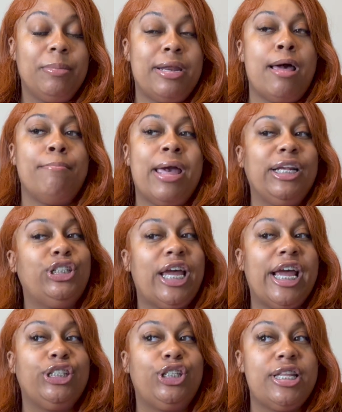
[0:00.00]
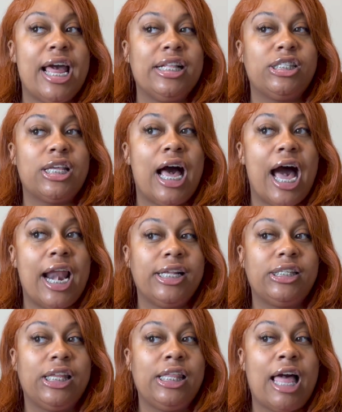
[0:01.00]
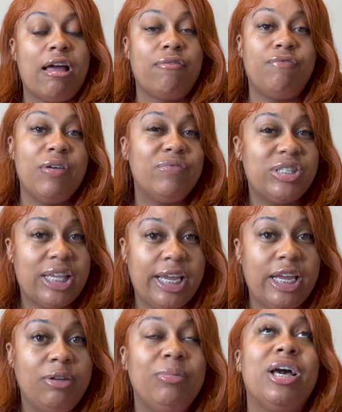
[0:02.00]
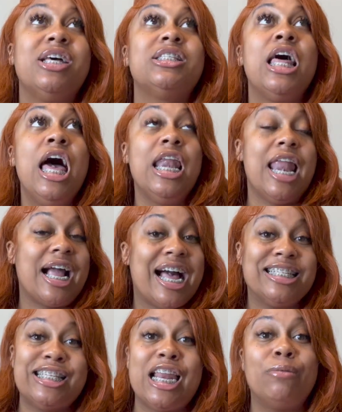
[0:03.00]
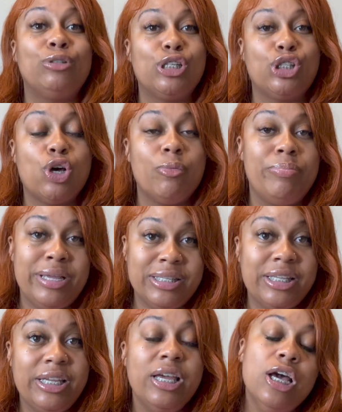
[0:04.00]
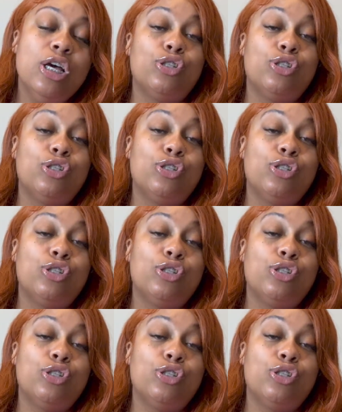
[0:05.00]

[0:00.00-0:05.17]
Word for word: and I may change that to honestly like 15 because like I said, I'm just so busy.